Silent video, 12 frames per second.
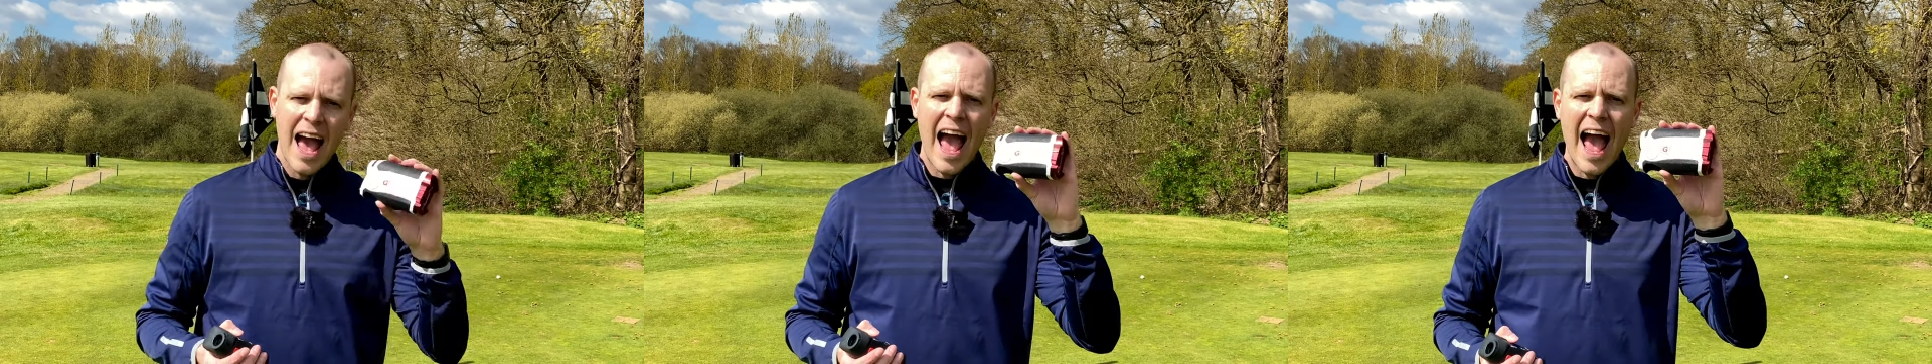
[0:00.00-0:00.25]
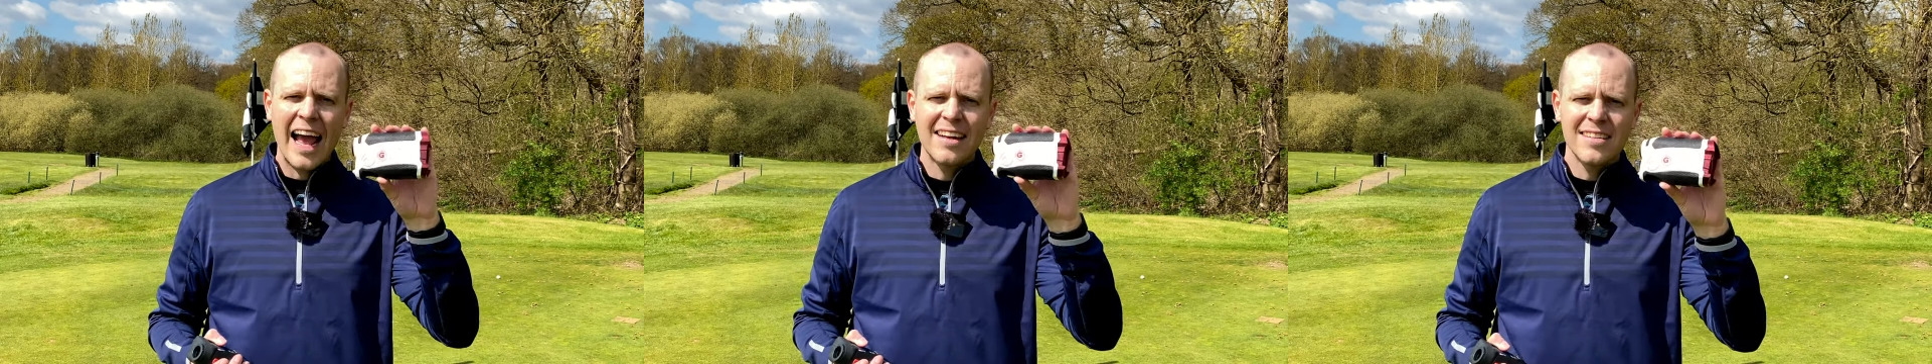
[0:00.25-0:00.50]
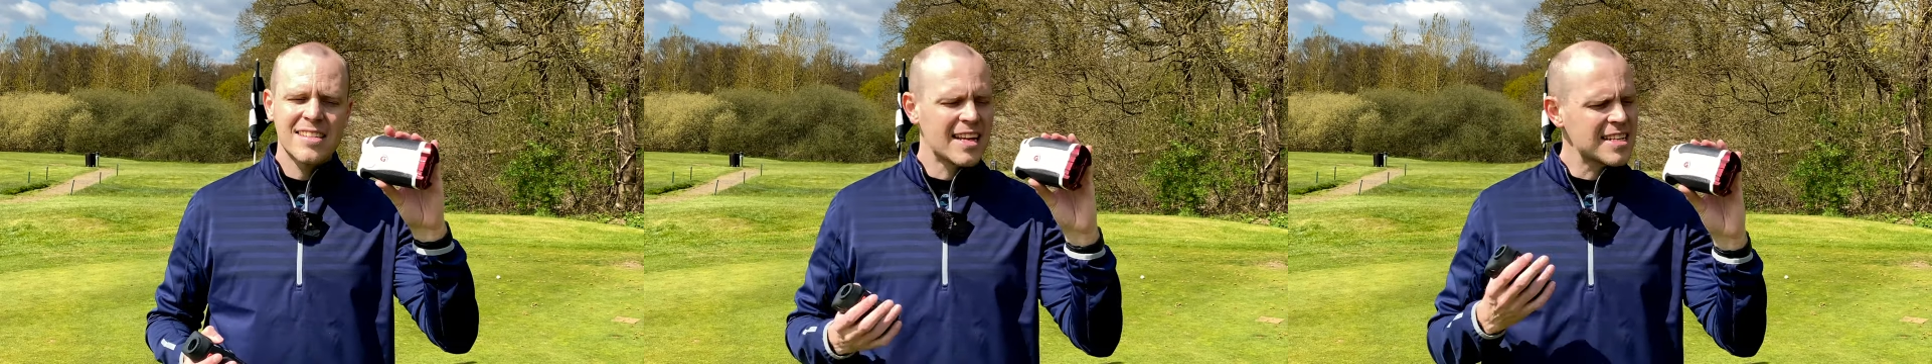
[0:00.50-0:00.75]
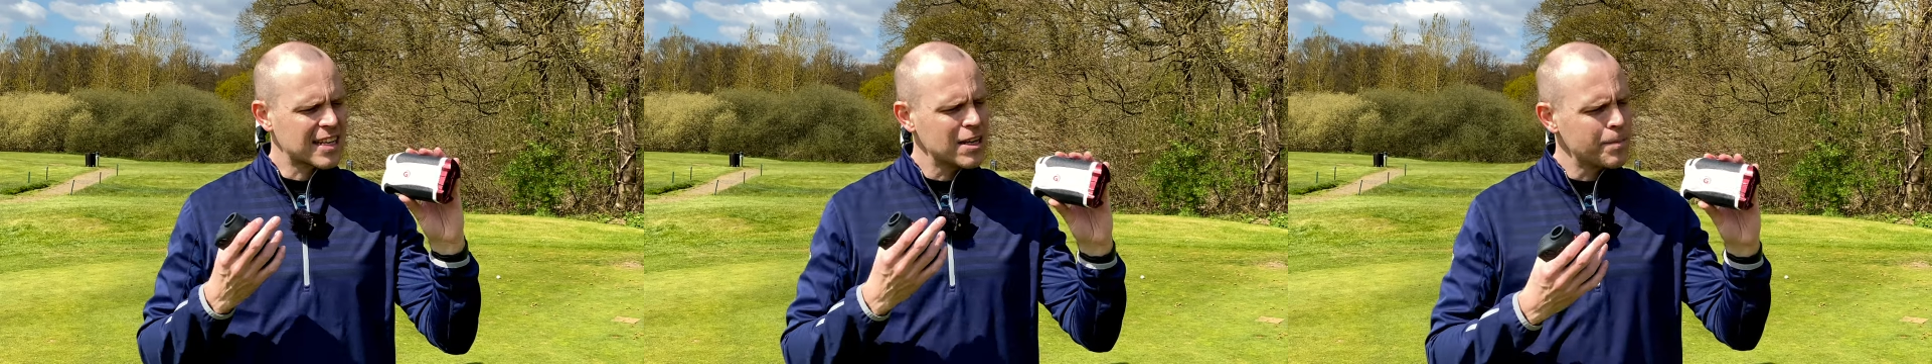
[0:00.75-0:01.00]
and
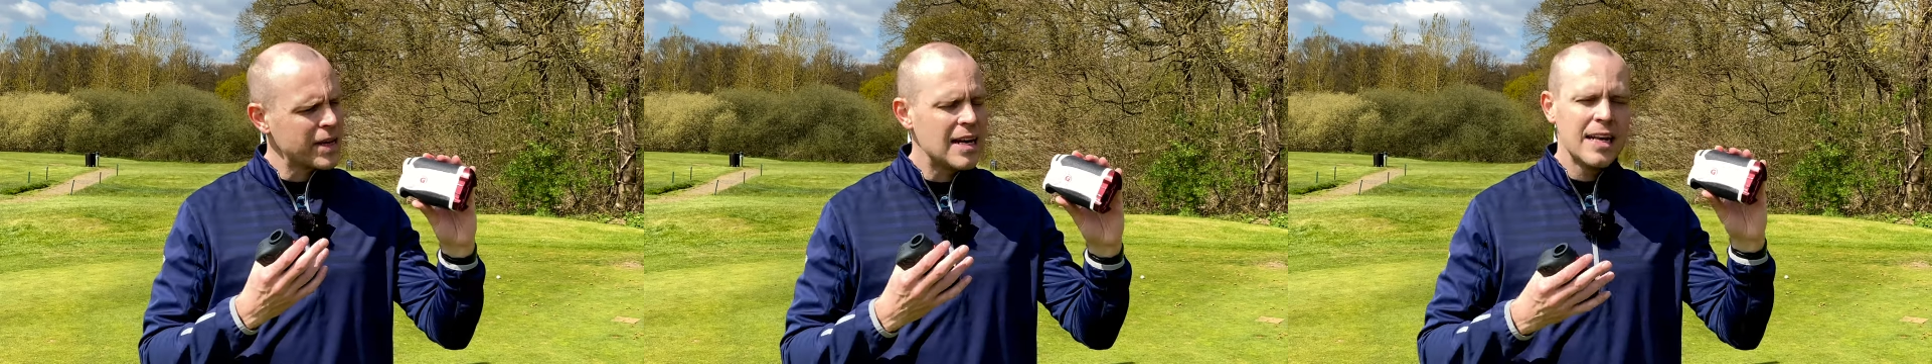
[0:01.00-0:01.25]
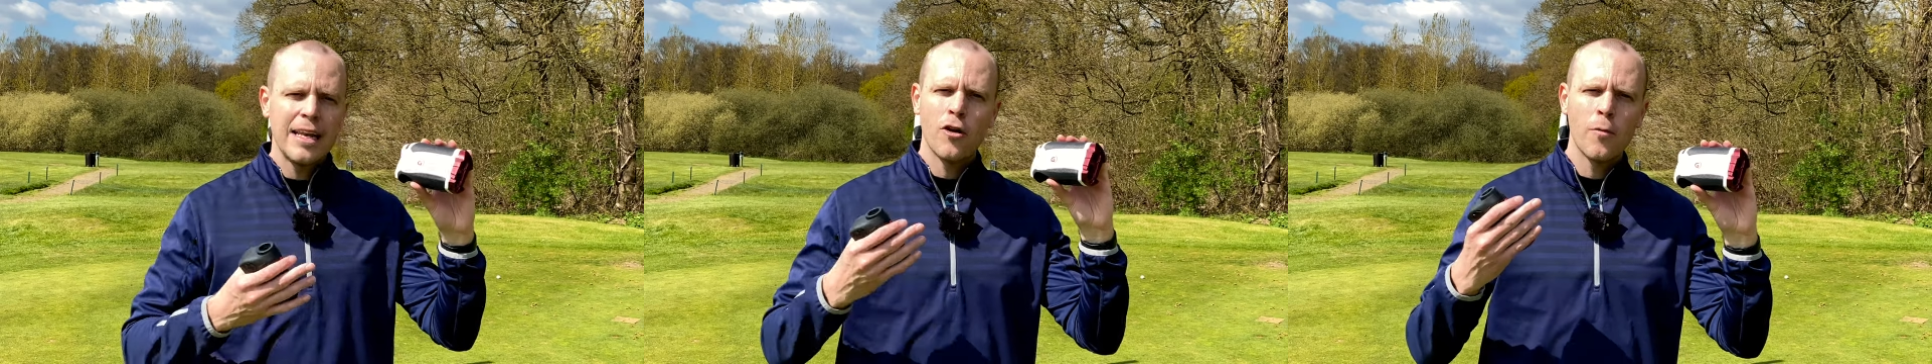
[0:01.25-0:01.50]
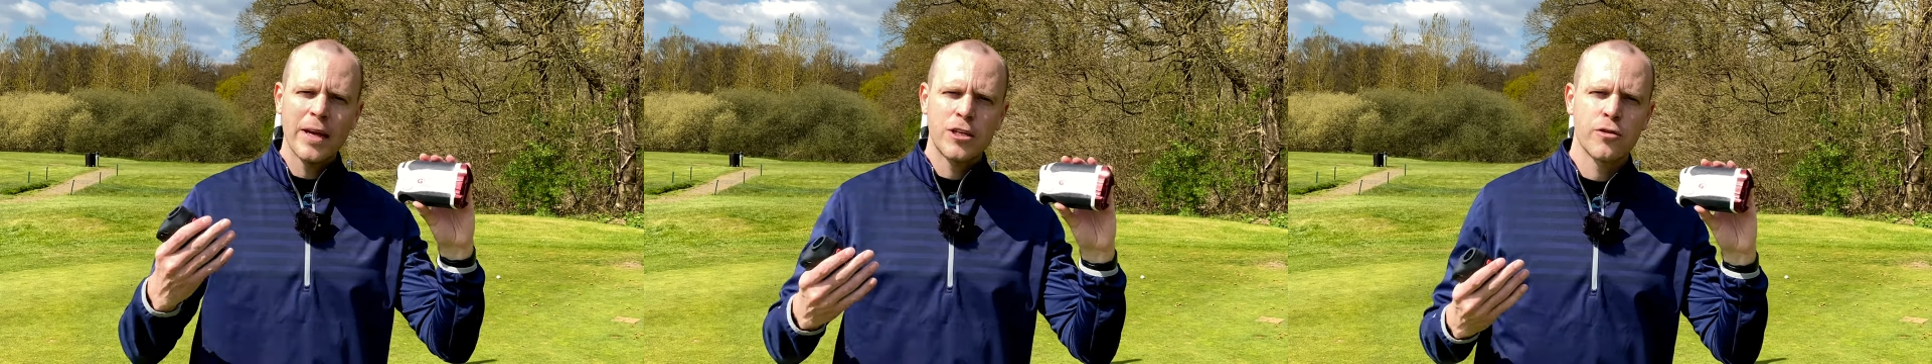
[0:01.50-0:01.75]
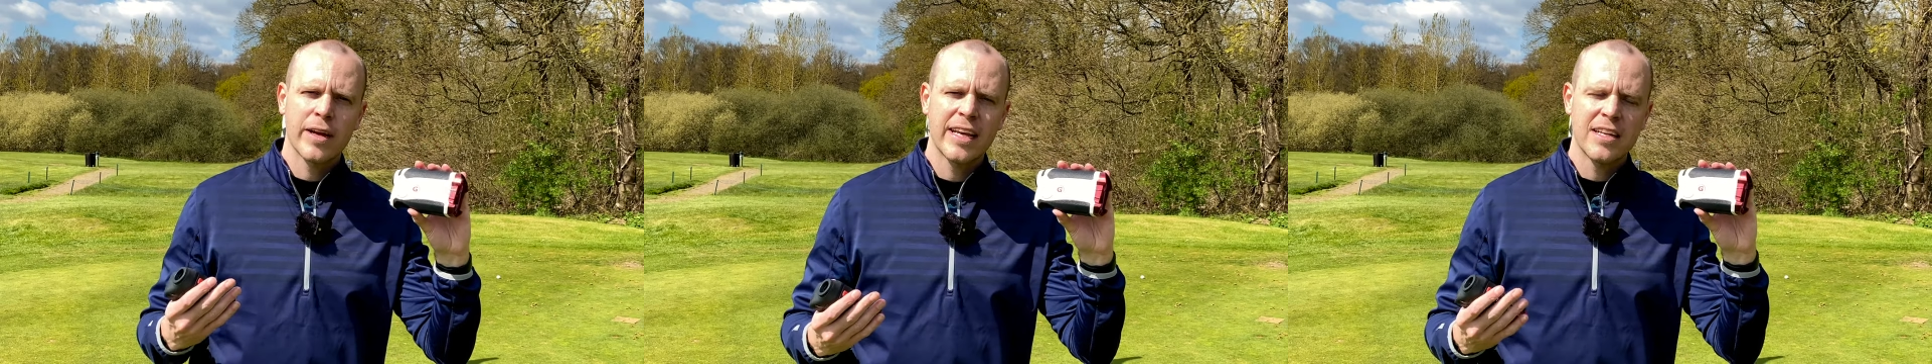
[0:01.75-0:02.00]
it's gonna be a little bit
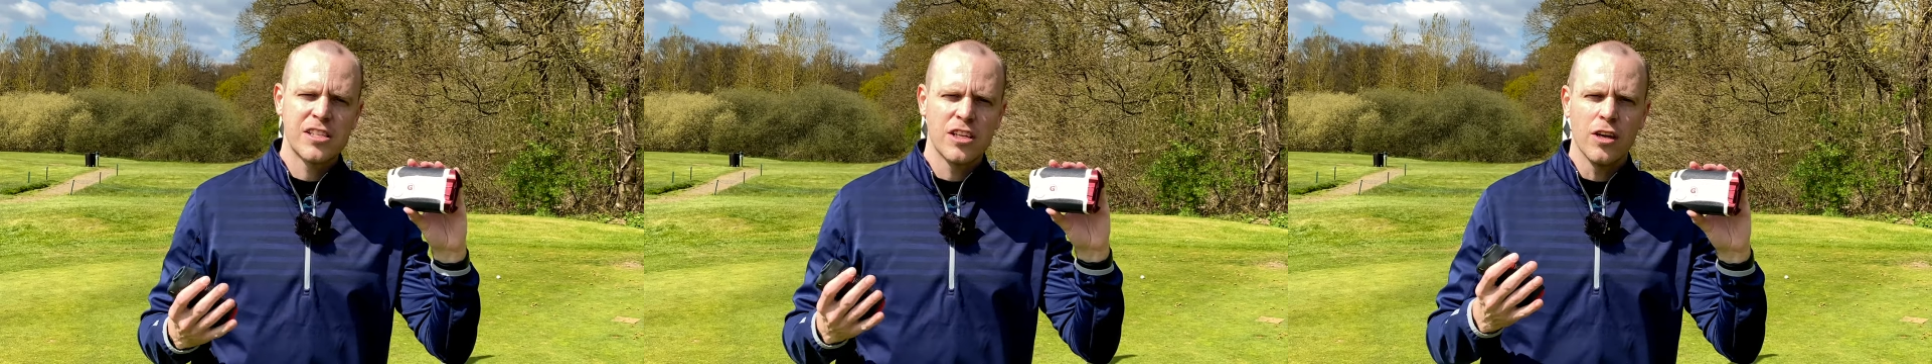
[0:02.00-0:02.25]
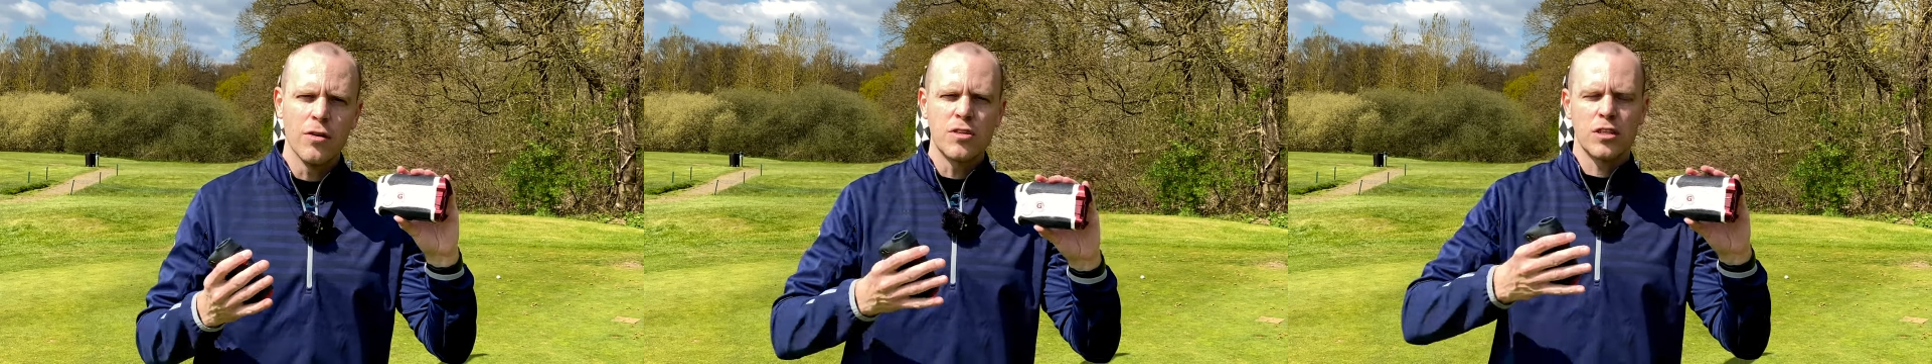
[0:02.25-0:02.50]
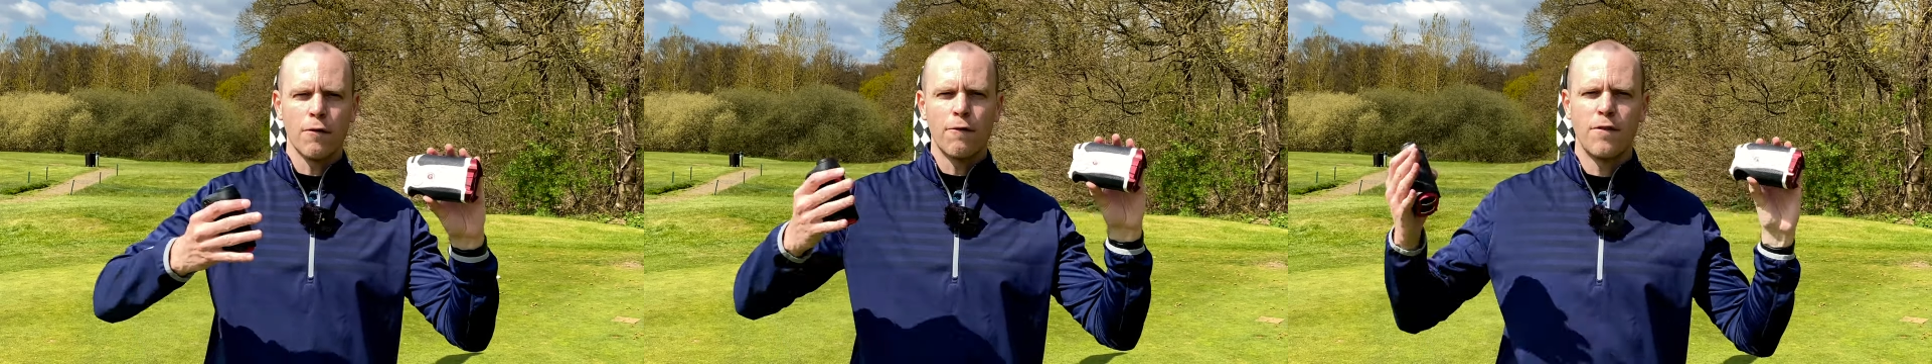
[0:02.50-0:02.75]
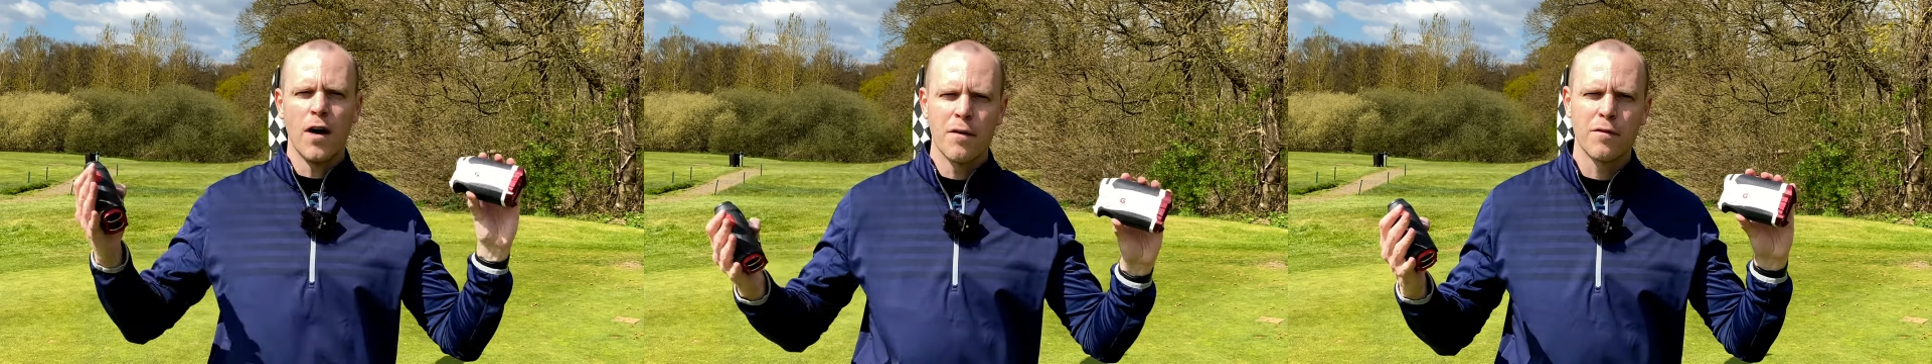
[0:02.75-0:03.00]
trickier to use the
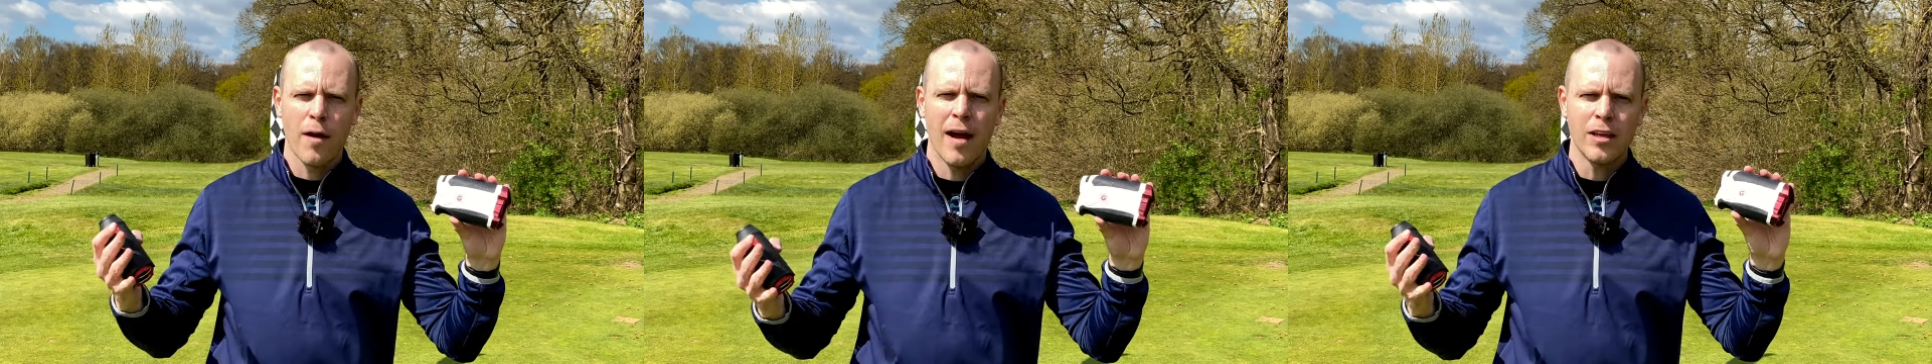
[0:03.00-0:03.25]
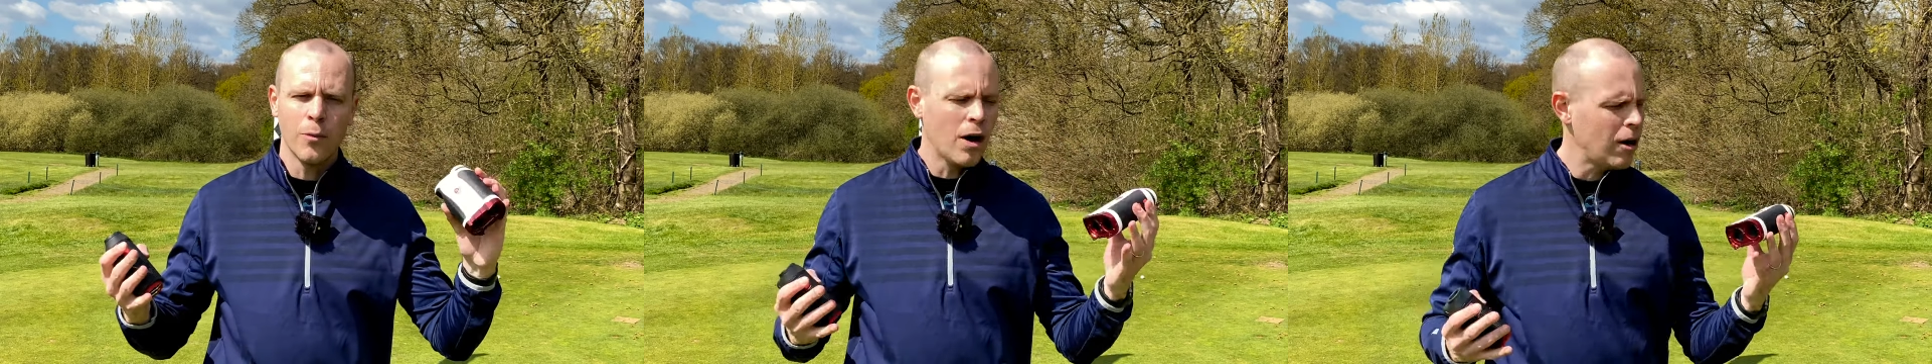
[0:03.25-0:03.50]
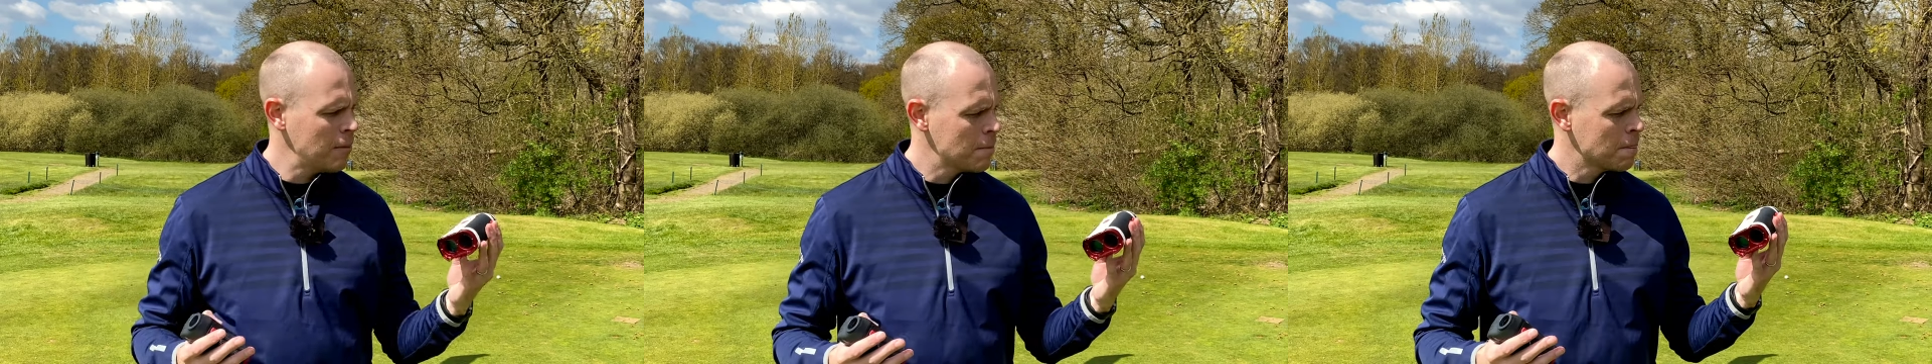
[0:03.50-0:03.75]
further out you are,